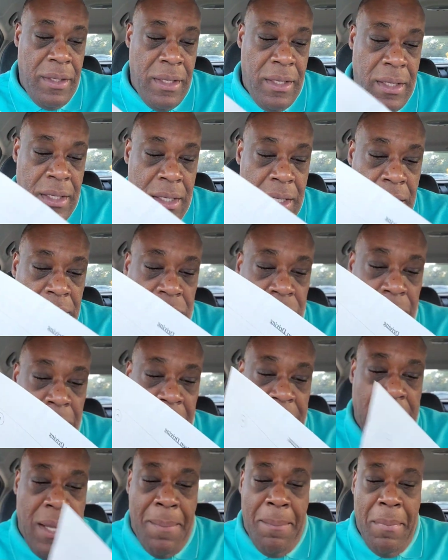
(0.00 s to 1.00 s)
it's
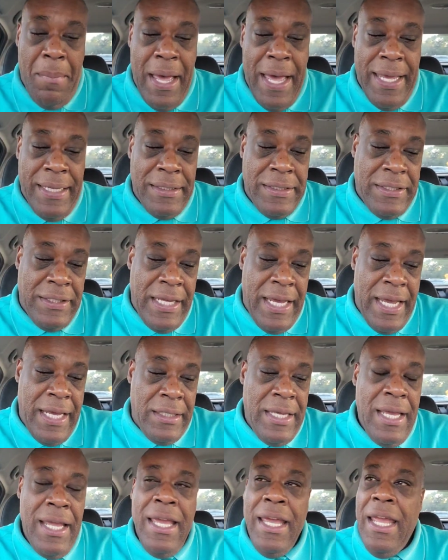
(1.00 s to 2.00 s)
really a mindset,
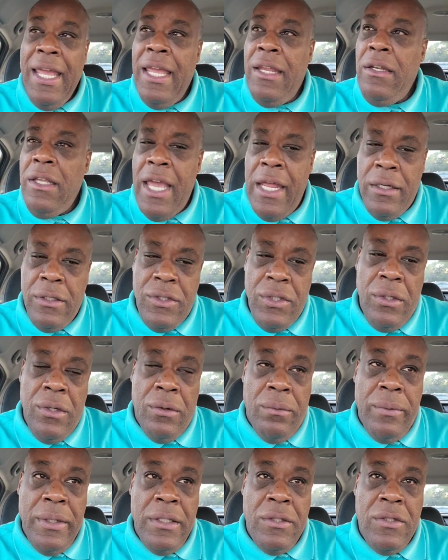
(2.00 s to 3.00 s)
and you got to do
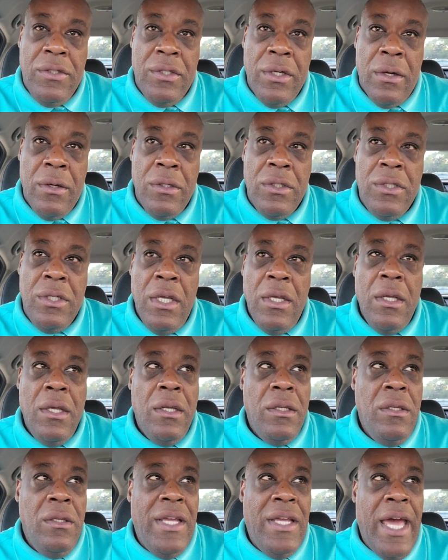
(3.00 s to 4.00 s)
your research.
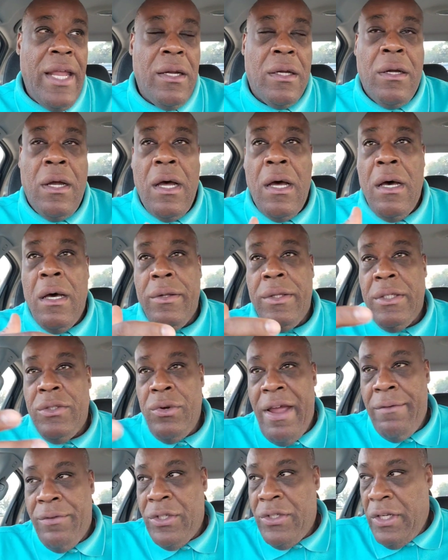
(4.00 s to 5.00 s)
You got to call the
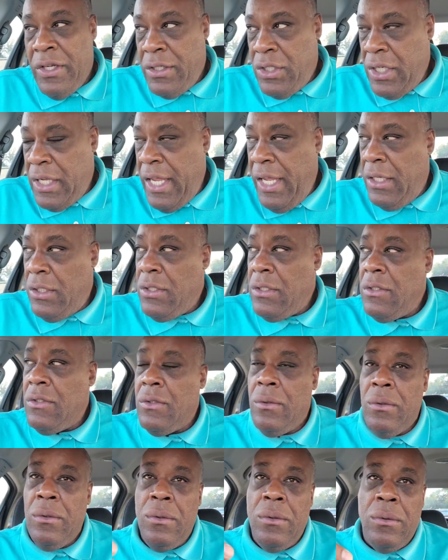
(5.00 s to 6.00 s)
driver's education
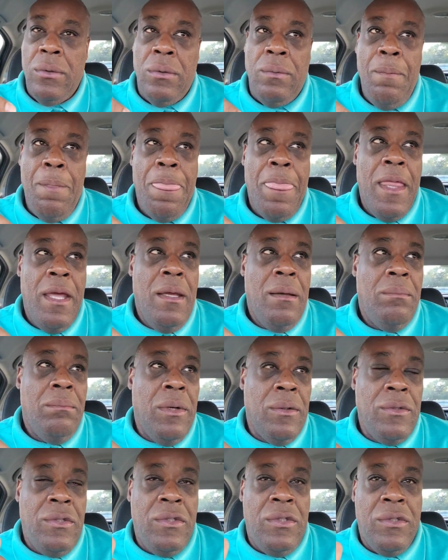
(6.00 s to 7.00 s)
school.
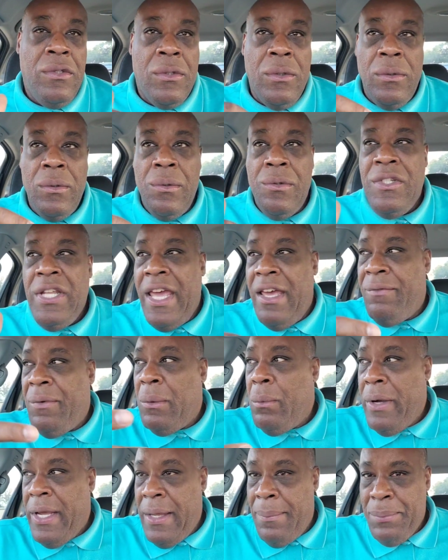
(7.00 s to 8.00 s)
Most schools have a
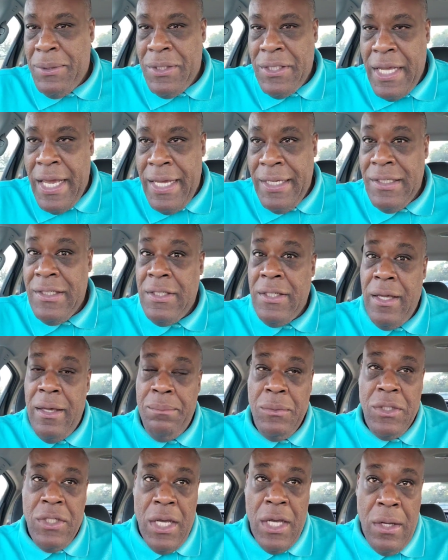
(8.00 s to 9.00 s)
website,
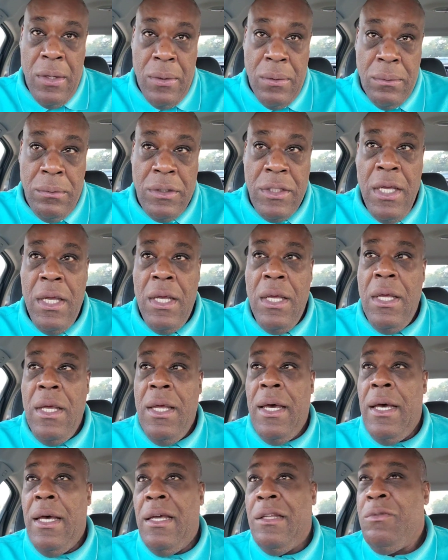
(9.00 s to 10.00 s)
some don't.
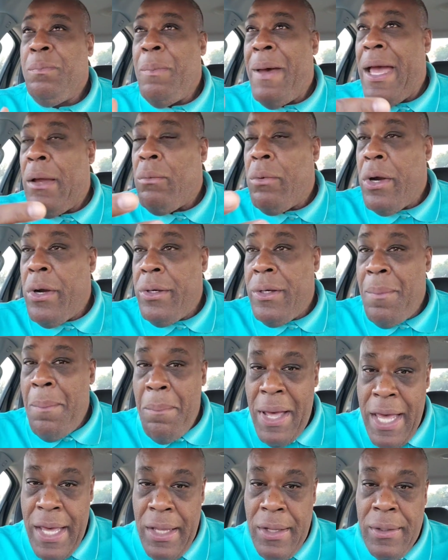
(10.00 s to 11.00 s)
Uh, it's by word of
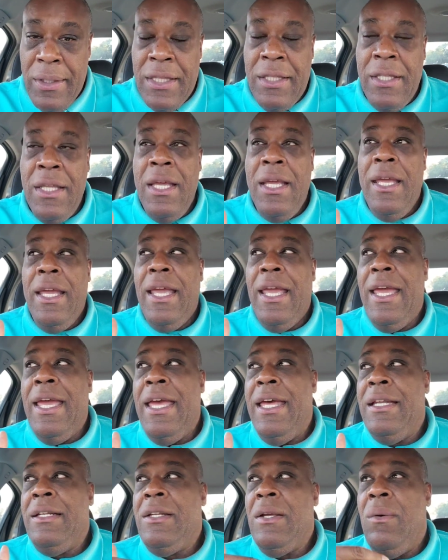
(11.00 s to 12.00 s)
mouth.
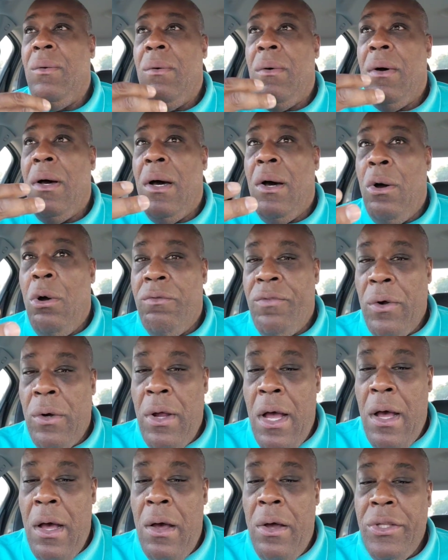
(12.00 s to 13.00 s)
And
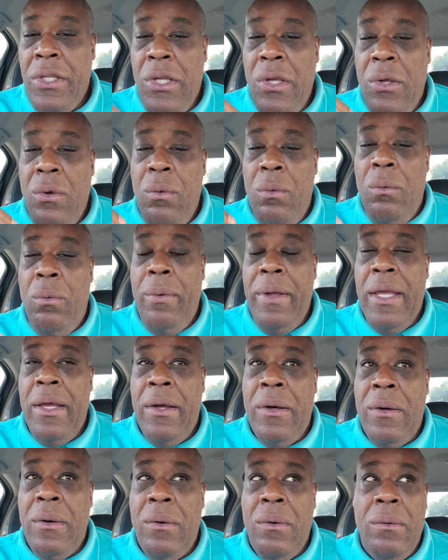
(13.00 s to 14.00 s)
overall, you
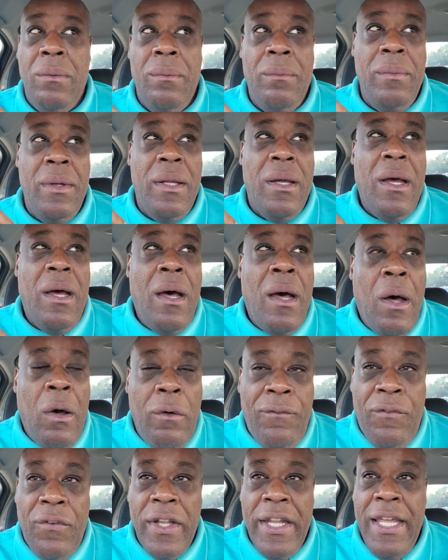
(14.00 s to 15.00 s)
will
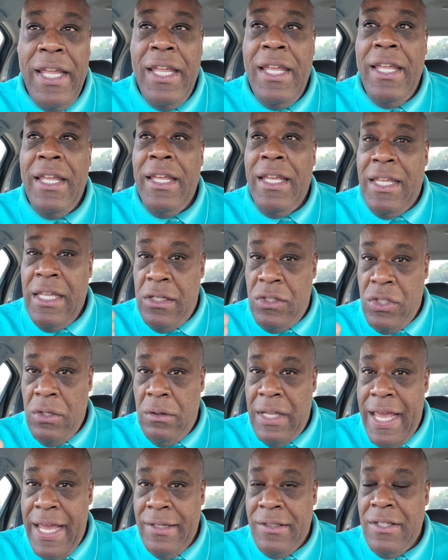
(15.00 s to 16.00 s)
hopefully get your
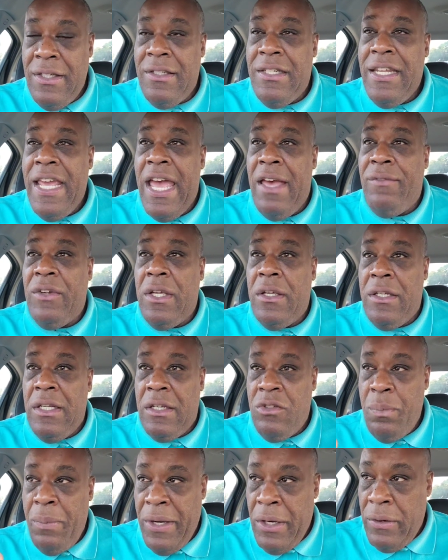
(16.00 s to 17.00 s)
license, have a good
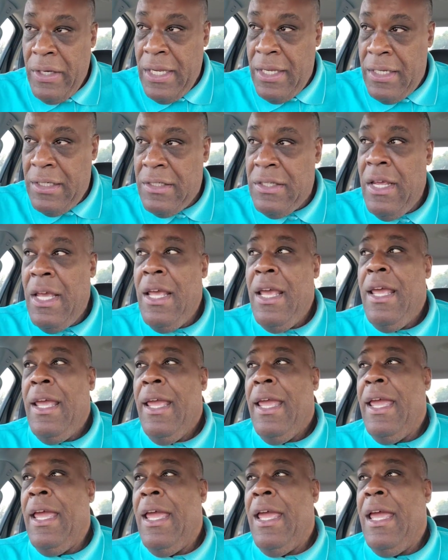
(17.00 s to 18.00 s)
experience,
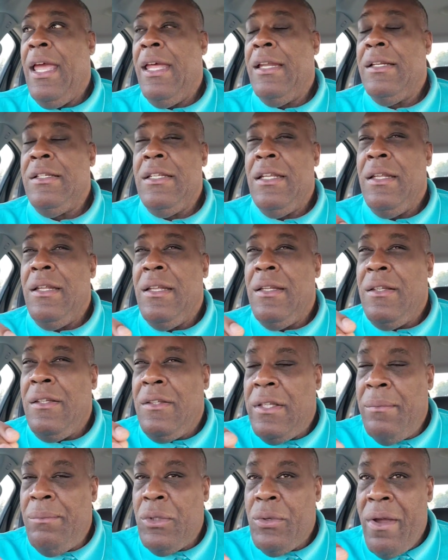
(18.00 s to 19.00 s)
and
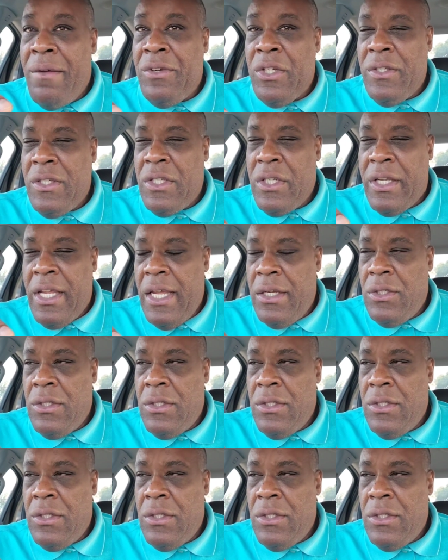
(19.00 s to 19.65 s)
some driver's education